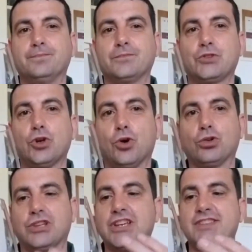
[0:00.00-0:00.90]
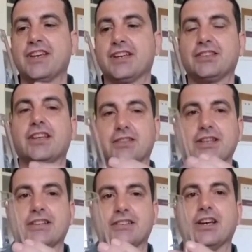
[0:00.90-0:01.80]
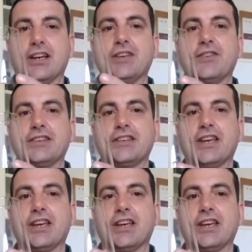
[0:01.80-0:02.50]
thought is that even the